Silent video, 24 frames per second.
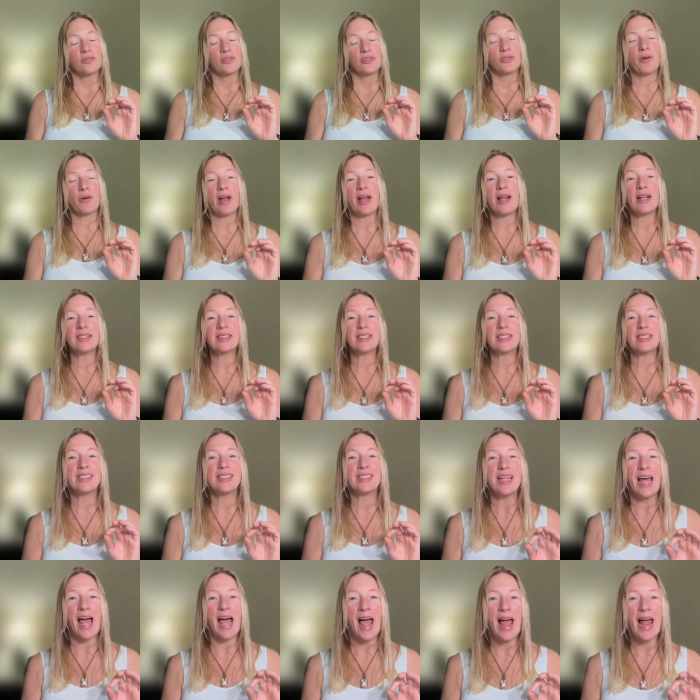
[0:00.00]
Trance is
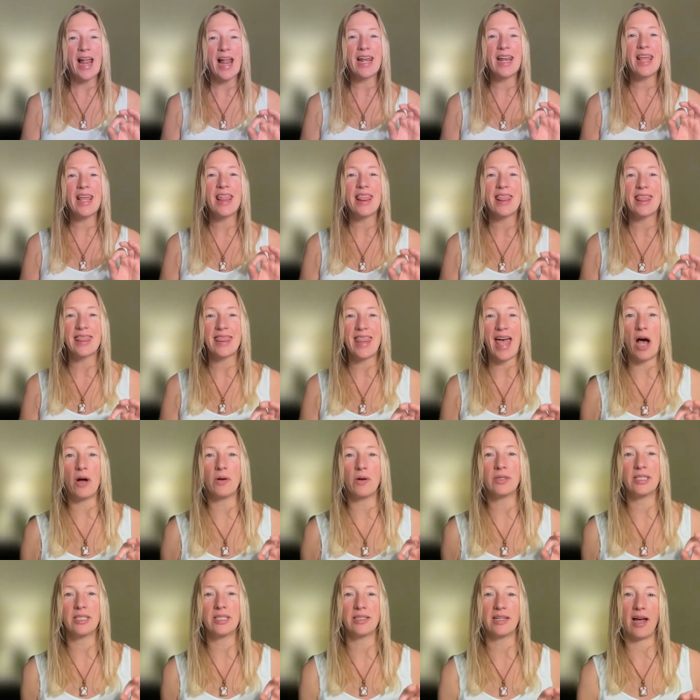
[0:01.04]

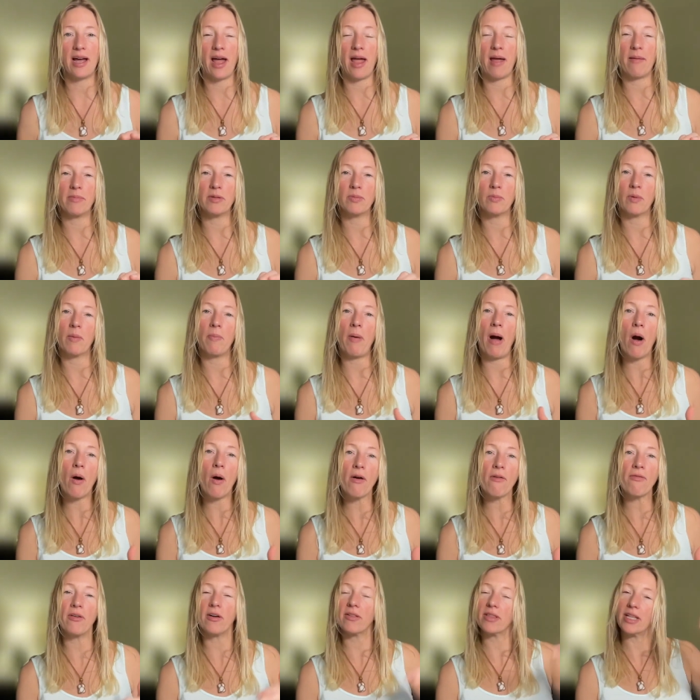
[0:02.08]
10,000 times more
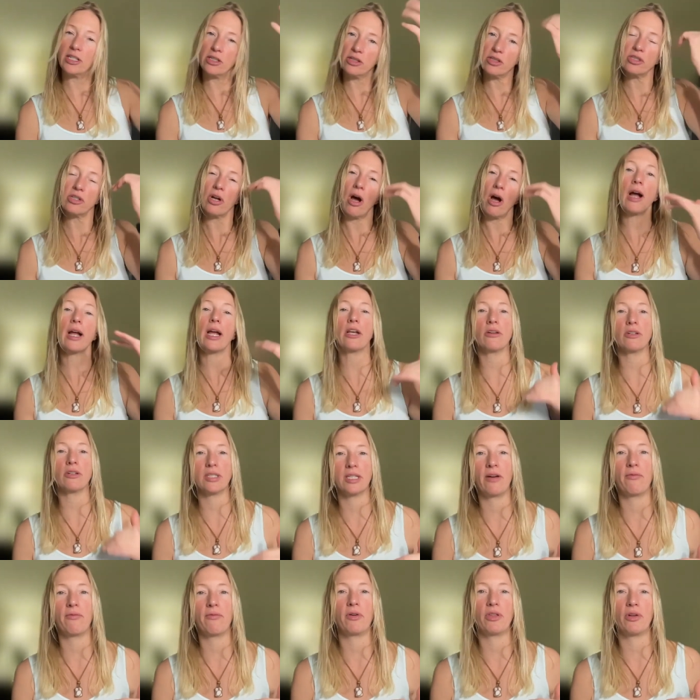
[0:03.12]
powerful than just talking to
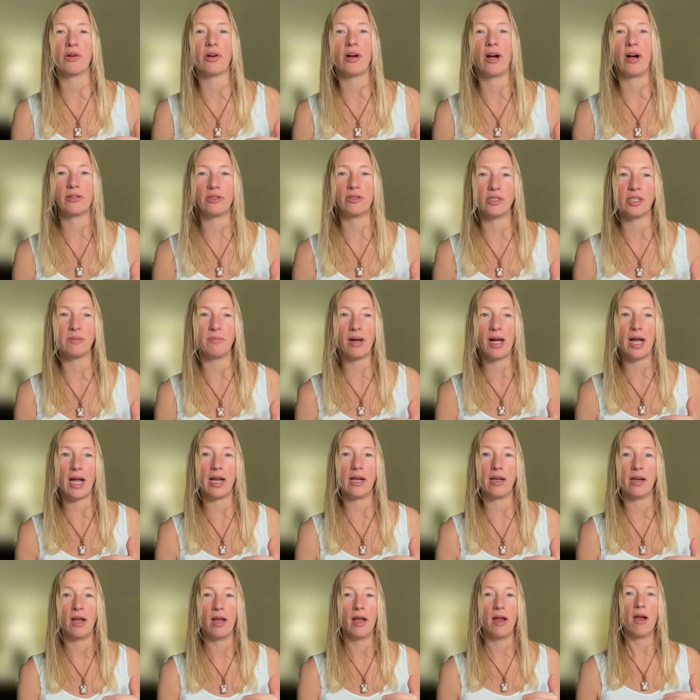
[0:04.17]
yourself with your conscious
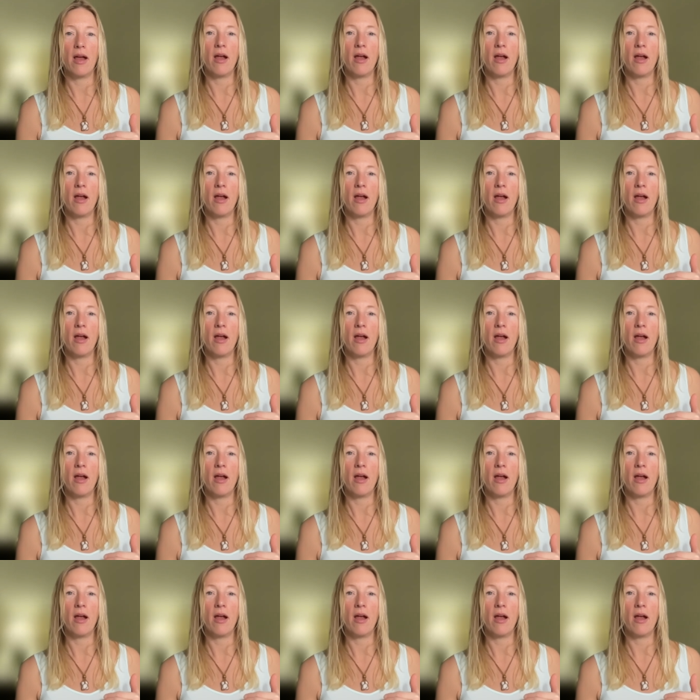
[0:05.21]
mind.